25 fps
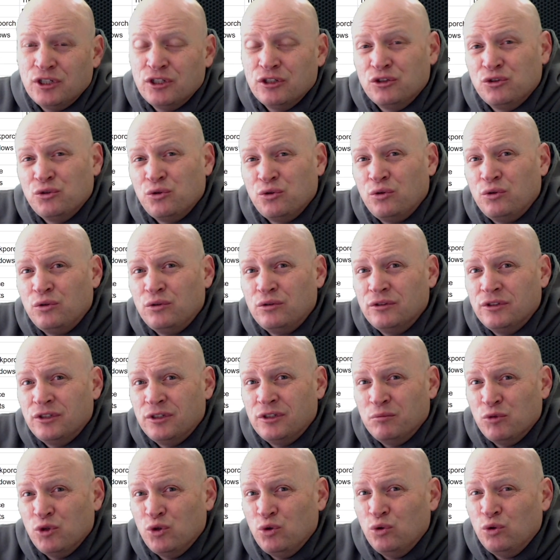to control
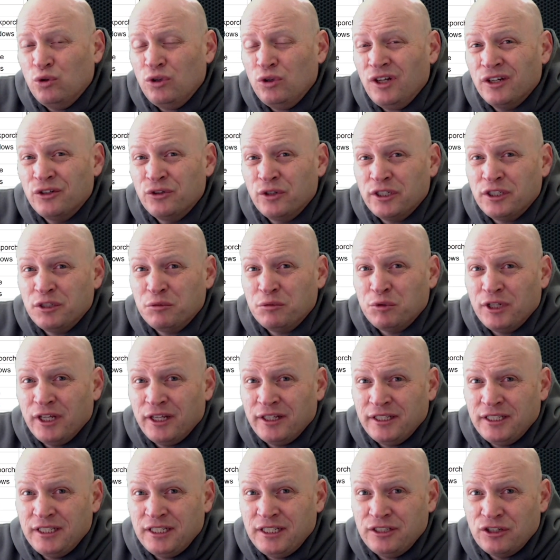some cool
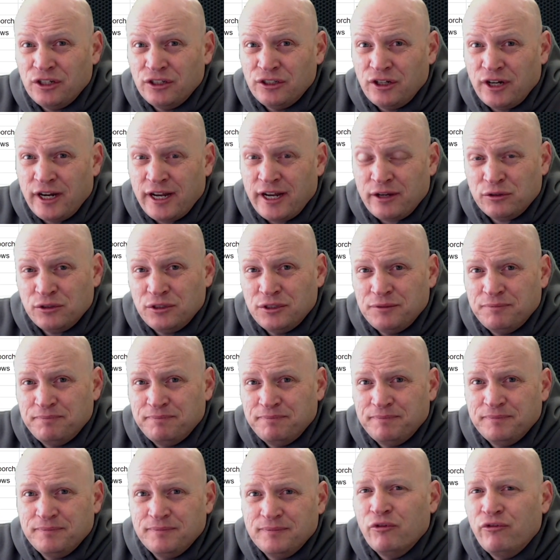addressable LEDs on your house.
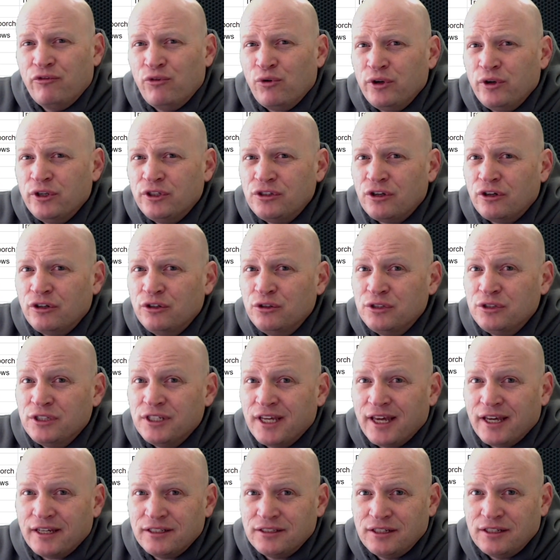Before you start
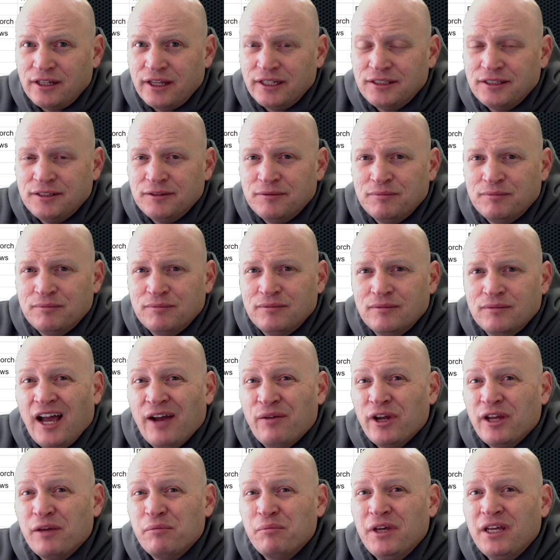using X-Lights,
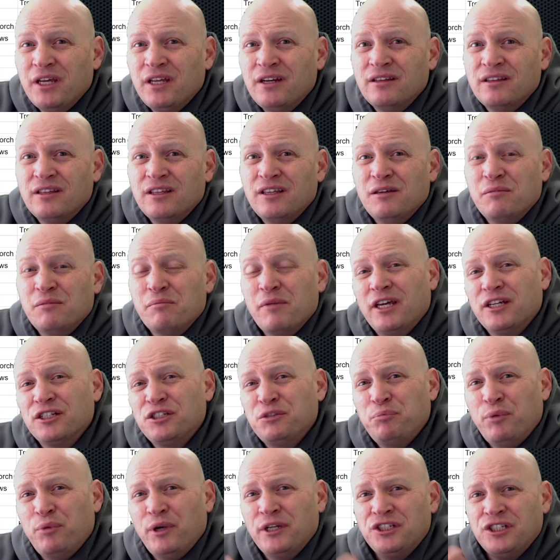I recommend that you make
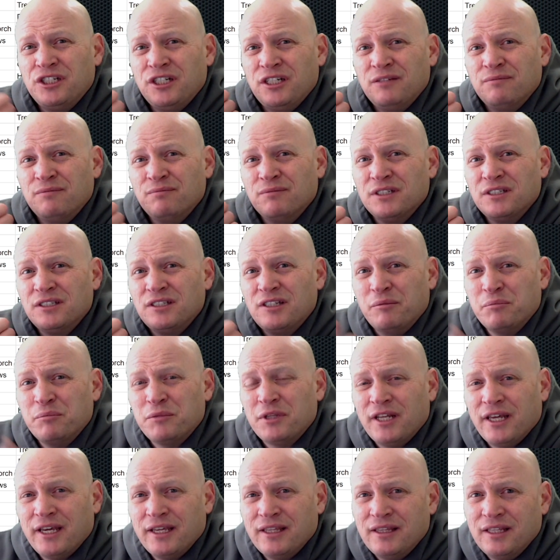a spreadsheet
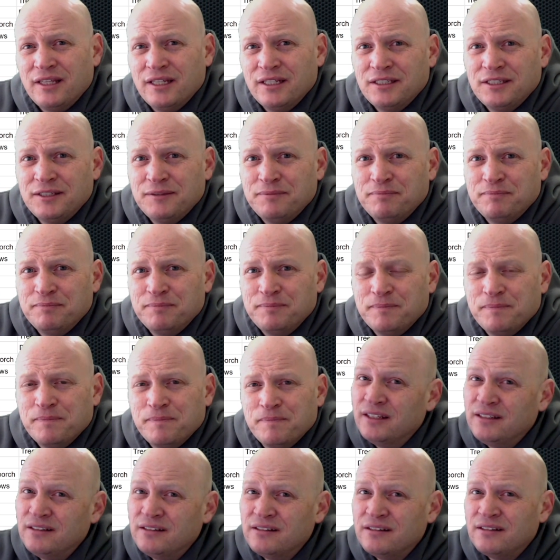something like this.
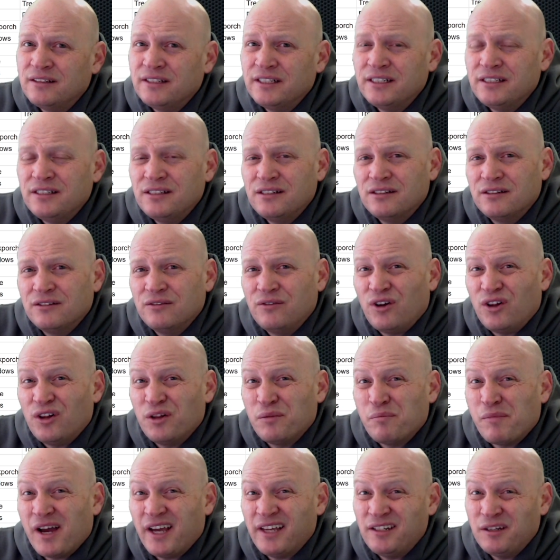This is the list of
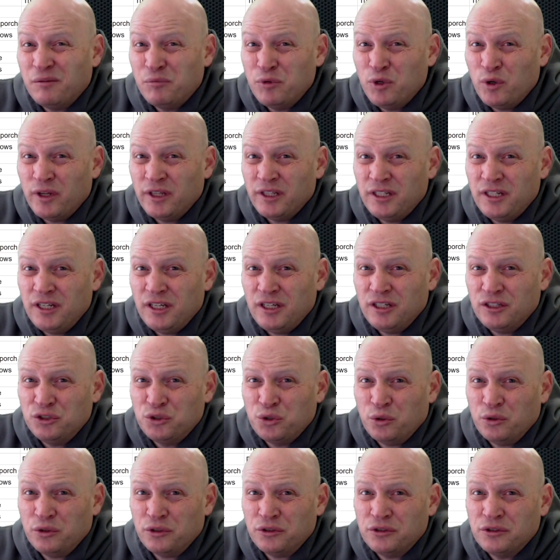all of my WLED
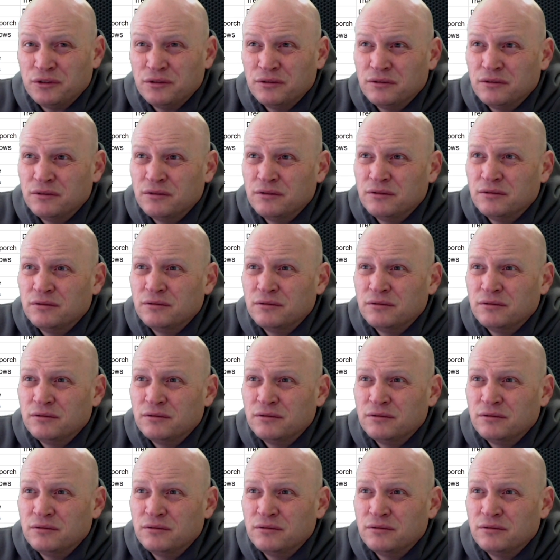controllers.